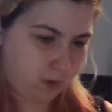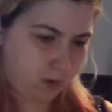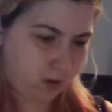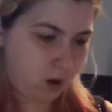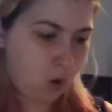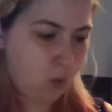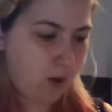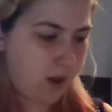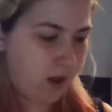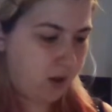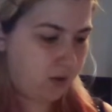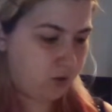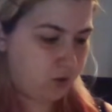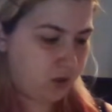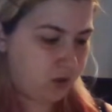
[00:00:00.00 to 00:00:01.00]
No, wait,
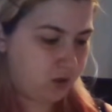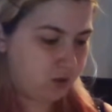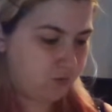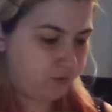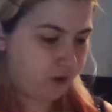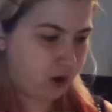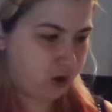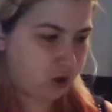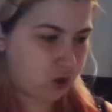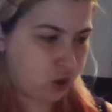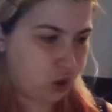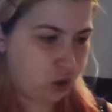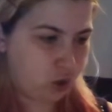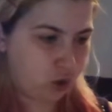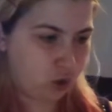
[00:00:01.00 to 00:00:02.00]
I'd only found
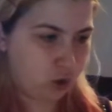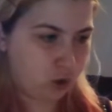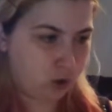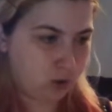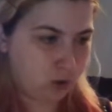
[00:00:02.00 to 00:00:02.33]
2.